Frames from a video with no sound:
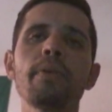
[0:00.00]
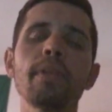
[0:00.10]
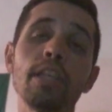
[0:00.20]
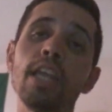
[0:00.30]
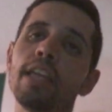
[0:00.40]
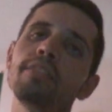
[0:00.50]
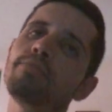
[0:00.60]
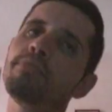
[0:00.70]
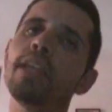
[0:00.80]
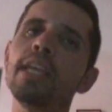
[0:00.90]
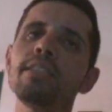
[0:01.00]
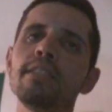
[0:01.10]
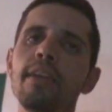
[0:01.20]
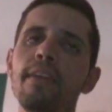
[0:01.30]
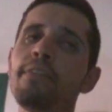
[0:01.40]

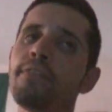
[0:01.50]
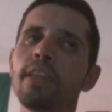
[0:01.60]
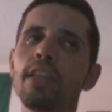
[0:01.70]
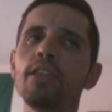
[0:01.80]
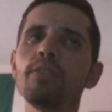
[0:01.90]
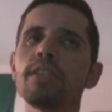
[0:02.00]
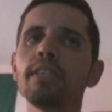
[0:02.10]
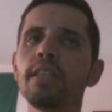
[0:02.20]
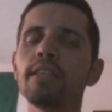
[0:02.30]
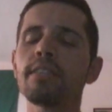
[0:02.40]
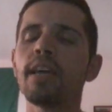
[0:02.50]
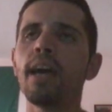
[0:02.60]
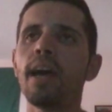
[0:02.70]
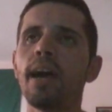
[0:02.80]
is if using this